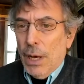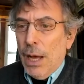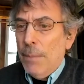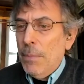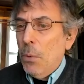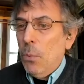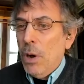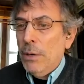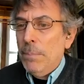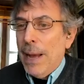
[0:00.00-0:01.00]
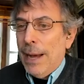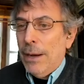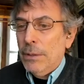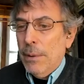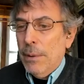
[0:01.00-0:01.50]
What
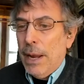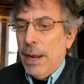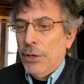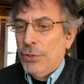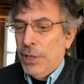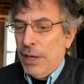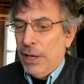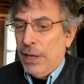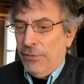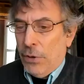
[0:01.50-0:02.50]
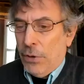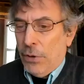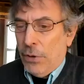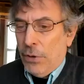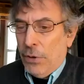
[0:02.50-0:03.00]
about, and I should say, folks,
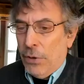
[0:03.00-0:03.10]
start